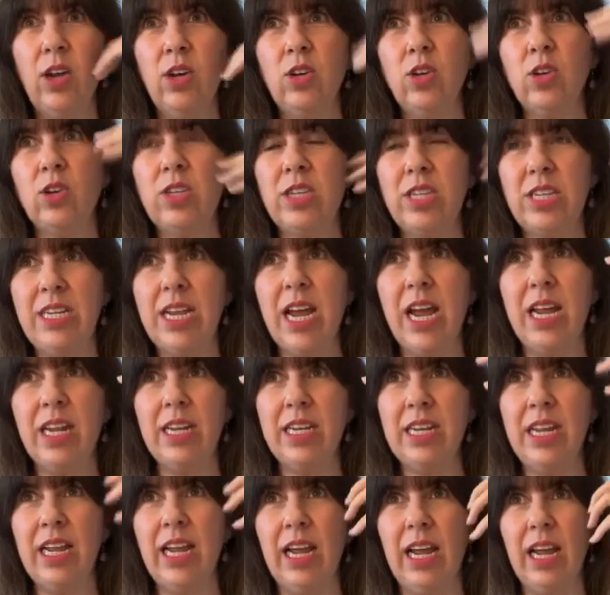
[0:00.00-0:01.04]

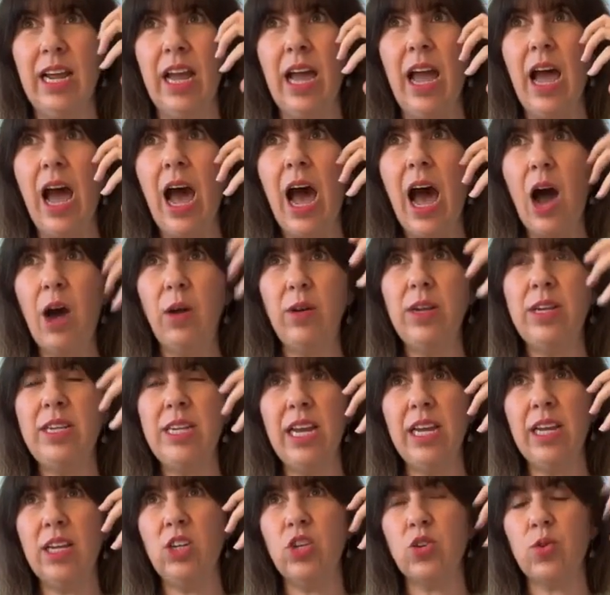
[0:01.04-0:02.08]
understanding how to
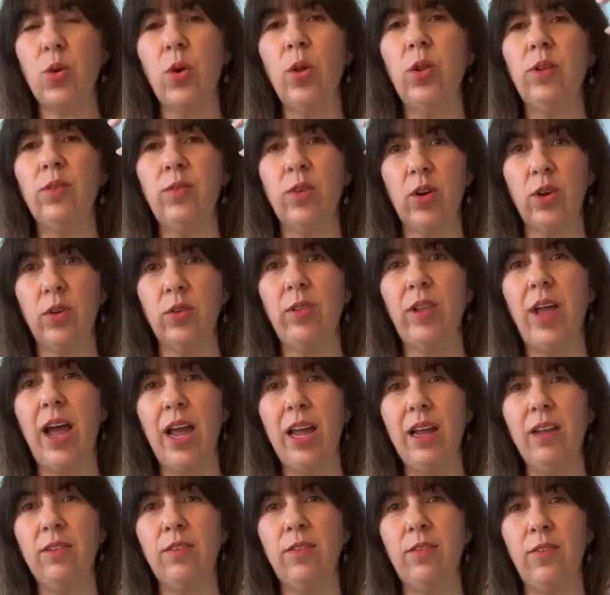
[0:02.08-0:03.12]
take control of her
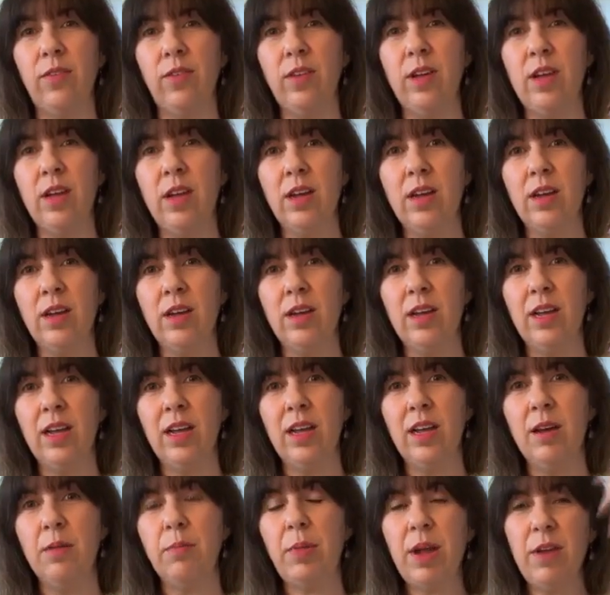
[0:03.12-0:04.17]
life
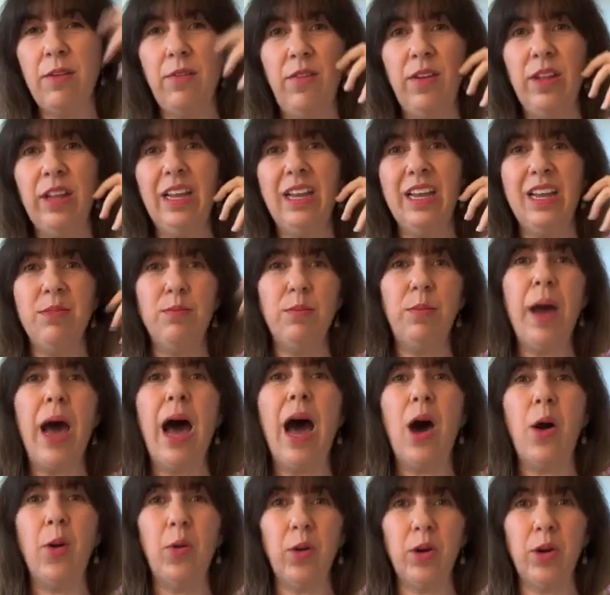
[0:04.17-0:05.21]
by feeling
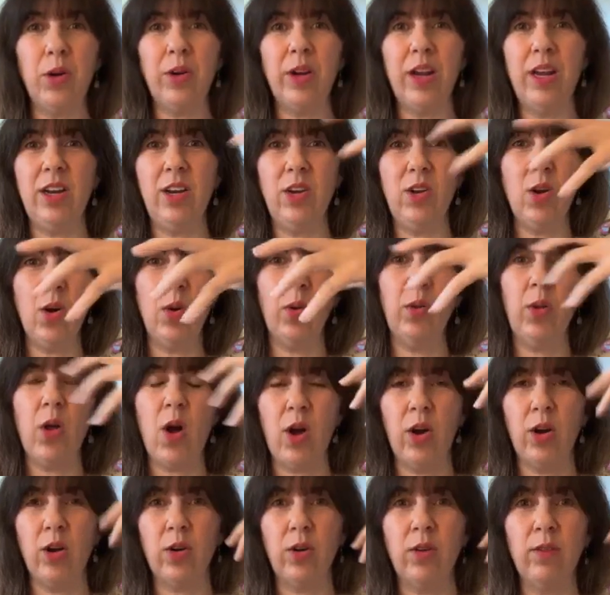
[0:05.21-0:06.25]
empowered and no
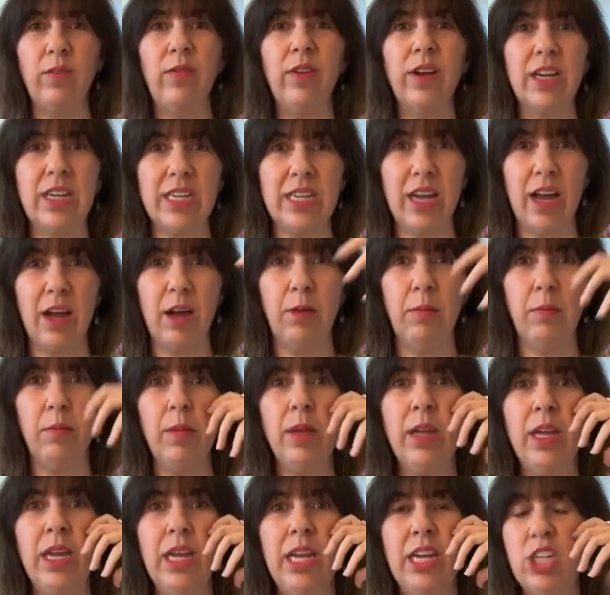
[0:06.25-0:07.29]
longer a
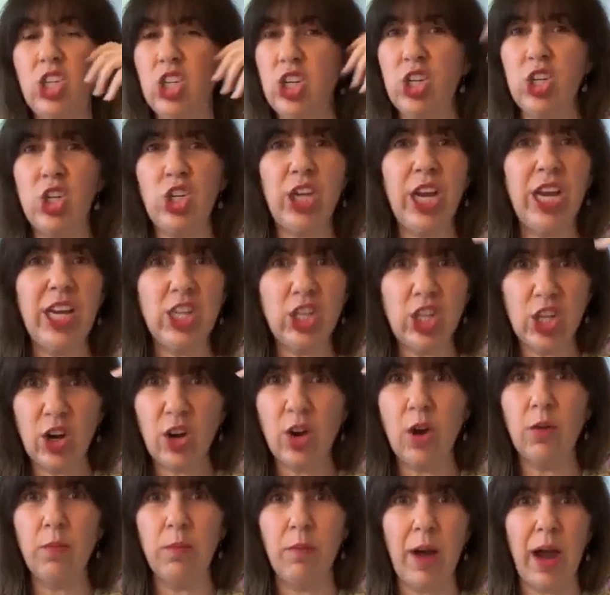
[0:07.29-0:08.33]
victim? Is she changing
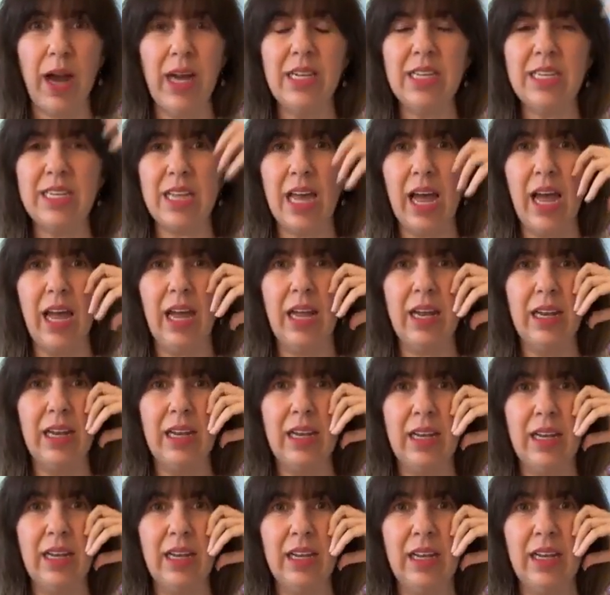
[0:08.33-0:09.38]
her mindset?